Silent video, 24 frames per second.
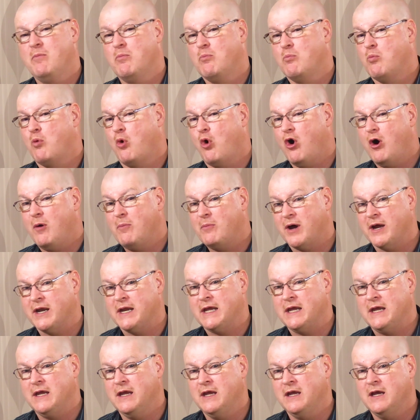more
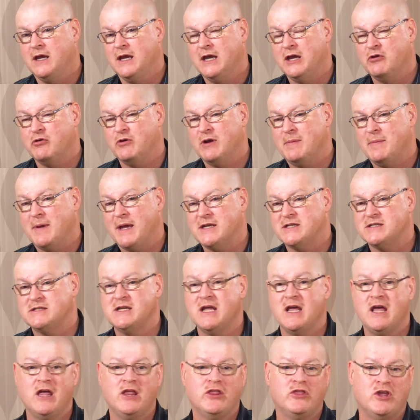money in rebates
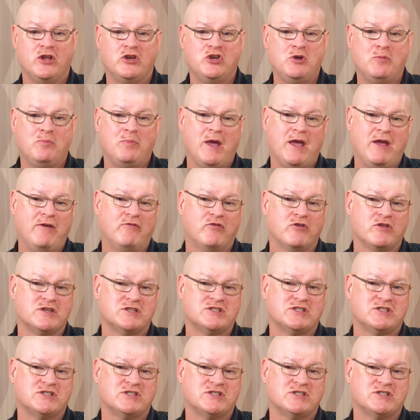than you pay for the